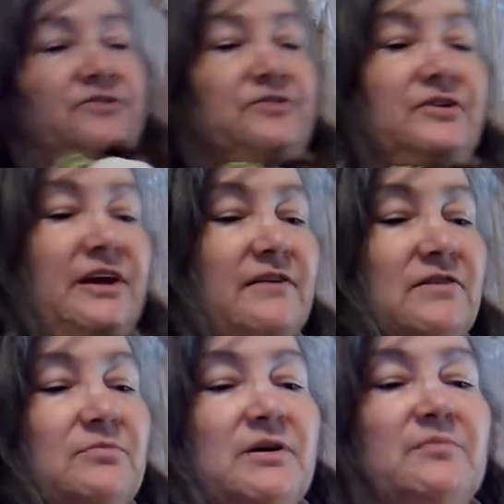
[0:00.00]

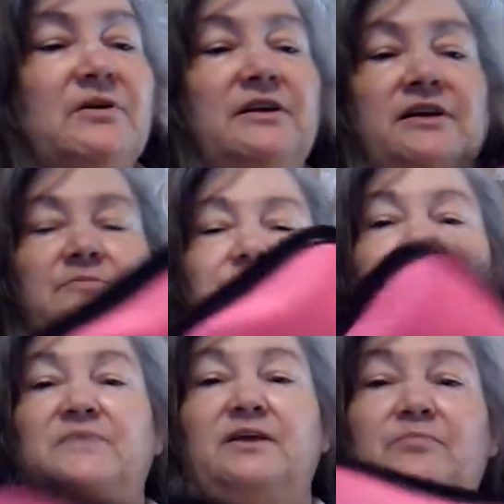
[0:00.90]
Saved up my money
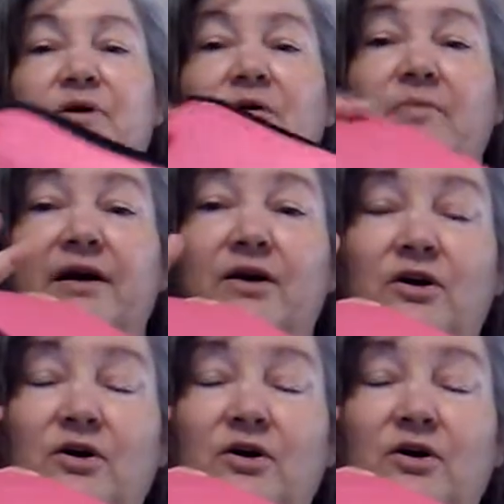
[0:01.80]
and bought my